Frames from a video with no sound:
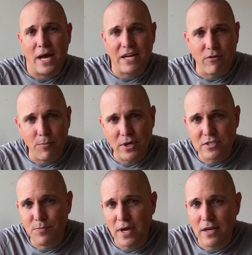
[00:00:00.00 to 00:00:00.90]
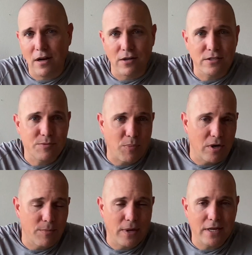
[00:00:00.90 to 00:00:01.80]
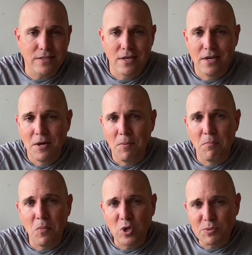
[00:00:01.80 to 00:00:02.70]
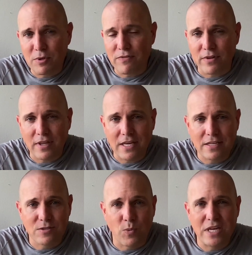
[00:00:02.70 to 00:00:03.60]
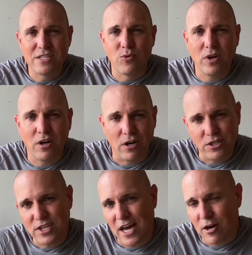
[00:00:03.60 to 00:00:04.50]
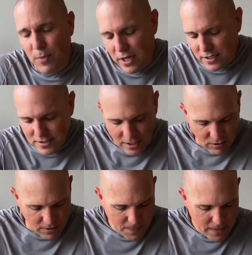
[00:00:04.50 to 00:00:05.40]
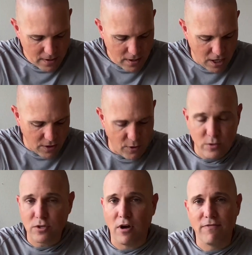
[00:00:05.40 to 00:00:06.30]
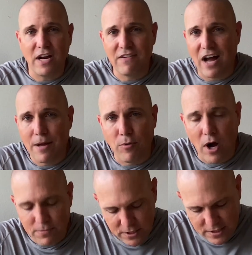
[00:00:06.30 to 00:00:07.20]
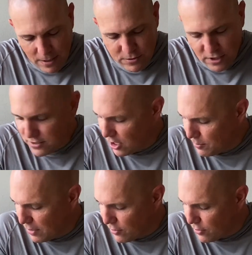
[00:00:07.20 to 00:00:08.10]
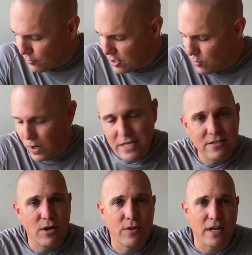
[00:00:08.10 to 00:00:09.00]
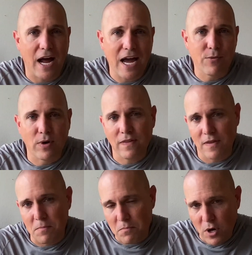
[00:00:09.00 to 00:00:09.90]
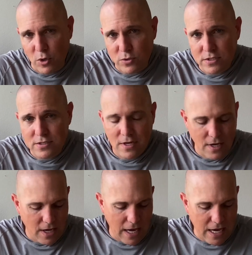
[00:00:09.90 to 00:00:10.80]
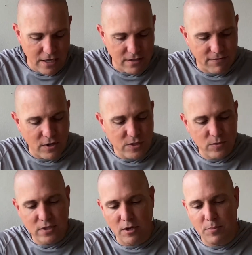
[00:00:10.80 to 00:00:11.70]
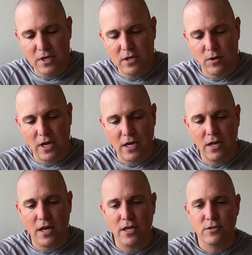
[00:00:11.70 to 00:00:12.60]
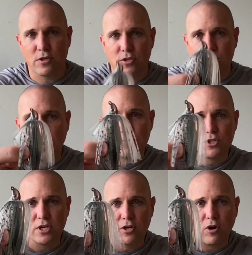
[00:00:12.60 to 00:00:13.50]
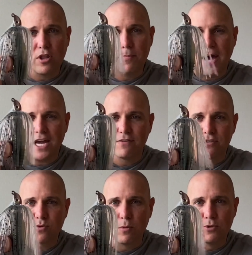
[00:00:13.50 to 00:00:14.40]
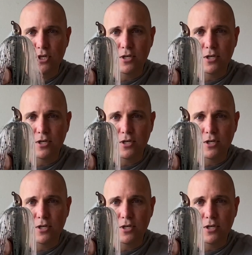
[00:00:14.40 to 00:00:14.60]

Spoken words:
of a buzz bait, on a spinner bait, multiple different things, ways to rig it on a chatter bait, etc. Those are all very viable options. I'm just gonna talk about the three ways though that I rig them most. And the first one's gonna be in a swim jig or on the back of a swim jig.